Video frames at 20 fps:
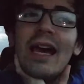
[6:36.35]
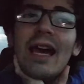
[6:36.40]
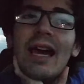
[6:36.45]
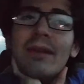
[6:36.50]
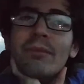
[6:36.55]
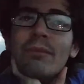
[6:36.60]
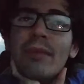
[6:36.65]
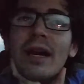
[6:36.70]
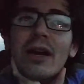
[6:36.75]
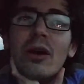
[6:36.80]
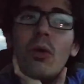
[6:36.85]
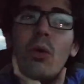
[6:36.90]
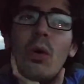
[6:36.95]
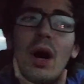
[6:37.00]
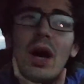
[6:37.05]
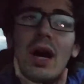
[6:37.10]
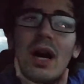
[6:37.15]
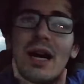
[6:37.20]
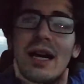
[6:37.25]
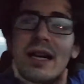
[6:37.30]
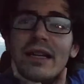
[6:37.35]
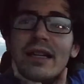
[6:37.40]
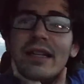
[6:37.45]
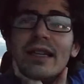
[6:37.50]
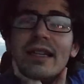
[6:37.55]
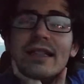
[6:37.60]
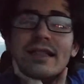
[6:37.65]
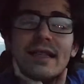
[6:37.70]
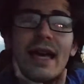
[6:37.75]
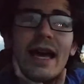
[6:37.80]
And my
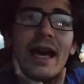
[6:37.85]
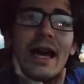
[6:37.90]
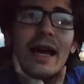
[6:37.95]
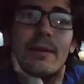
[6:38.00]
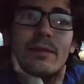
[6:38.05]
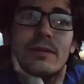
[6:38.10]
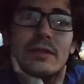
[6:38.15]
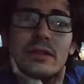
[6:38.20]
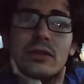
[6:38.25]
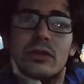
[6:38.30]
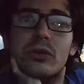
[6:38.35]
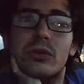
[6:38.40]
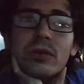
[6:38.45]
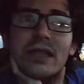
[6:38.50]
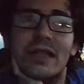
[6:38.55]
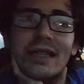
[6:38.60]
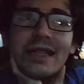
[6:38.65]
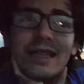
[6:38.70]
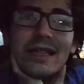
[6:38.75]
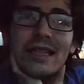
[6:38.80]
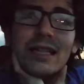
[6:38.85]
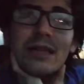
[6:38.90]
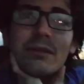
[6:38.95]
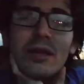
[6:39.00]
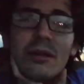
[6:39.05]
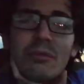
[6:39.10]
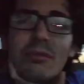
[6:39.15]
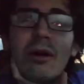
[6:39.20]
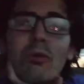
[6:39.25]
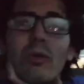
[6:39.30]
quad is absolutely killing
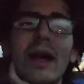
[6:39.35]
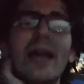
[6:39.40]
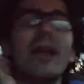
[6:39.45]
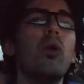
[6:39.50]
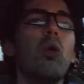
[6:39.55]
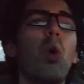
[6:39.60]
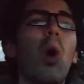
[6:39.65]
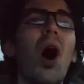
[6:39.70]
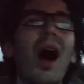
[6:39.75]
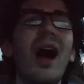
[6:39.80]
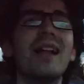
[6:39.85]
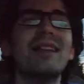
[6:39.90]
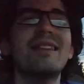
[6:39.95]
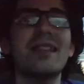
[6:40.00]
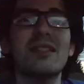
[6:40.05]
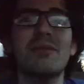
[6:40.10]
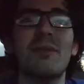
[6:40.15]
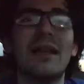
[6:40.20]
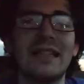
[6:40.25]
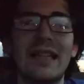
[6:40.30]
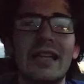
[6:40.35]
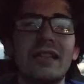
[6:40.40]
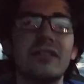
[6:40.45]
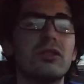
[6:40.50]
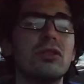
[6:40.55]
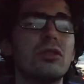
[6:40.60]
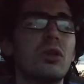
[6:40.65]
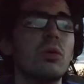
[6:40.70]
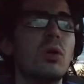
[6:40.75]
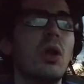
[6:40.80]
me. My right quad, since my legs
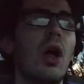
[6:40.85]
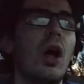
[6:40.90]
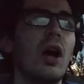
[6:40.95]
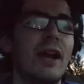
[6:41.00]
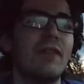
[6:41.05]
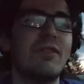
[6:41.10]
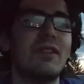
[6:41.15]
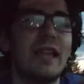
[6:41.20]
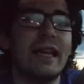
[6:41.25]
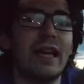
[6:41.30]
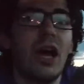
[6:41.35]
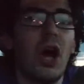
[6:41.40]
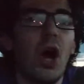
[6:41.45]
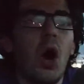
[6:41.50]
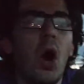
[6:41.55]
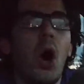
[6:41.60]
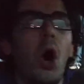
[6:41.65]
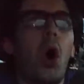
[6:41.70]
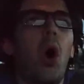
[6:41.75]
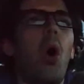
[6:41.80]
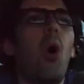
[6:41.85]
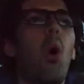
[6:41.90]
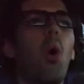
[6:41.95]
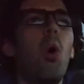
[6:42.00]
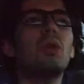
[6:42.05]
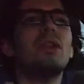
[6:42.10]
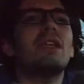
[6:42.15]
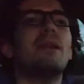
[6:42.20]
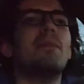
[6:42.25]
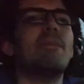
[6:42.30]
are so long, I have to like
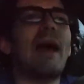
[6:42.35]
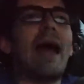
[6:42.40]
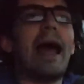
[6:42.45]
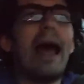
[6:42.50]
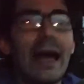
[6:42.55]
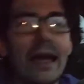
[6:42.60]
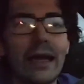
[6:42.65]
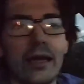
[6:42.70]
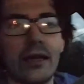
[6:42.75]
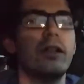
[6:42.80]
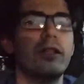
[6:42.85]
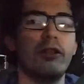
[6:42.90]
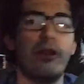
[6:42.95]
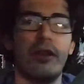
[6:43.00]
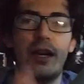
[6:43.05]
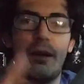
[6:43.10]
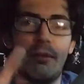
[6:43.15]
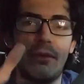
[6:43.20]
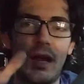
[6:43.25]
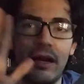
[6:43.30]
hold it back so that I'm